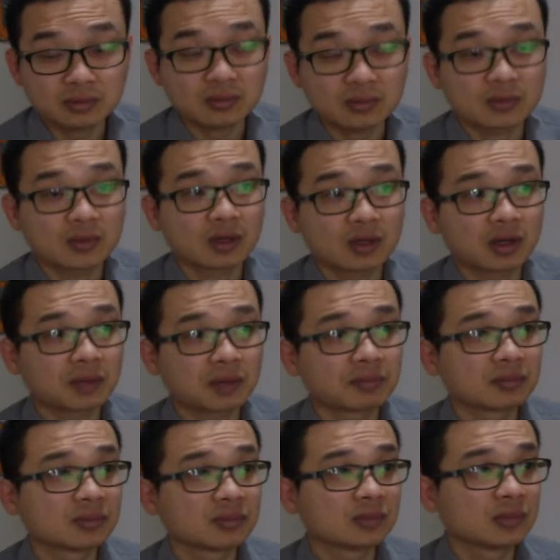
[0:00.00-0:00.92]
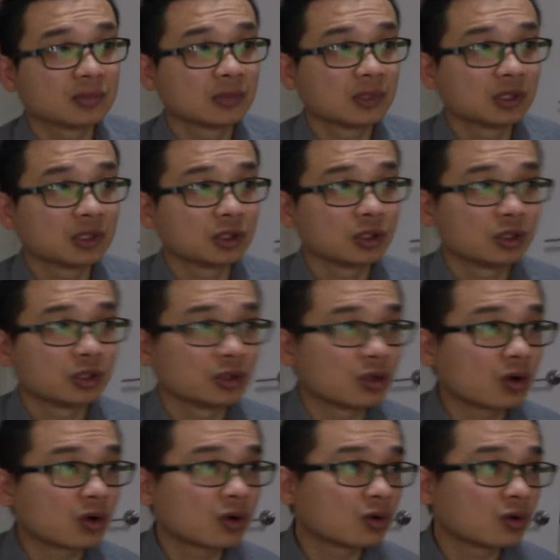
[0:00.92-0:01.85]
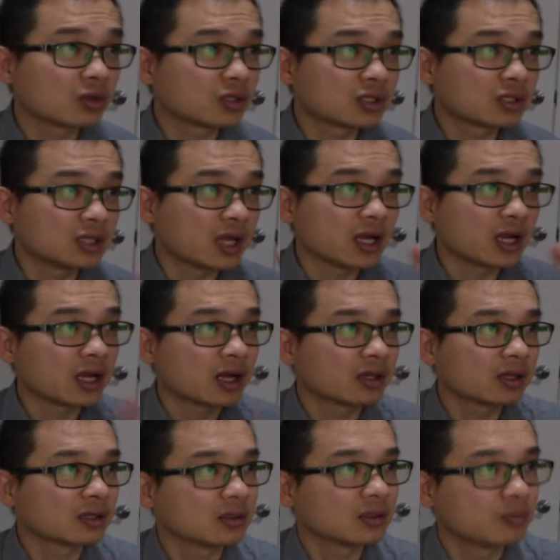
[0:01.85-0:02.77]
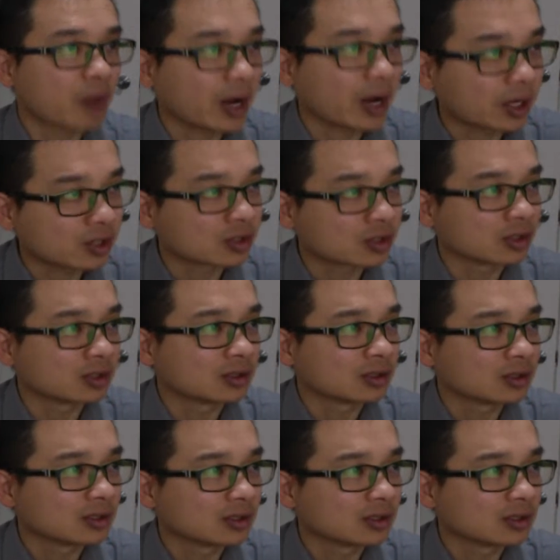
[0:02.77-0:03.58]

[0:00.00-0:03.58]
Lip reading: You don't go to see any other practitioner.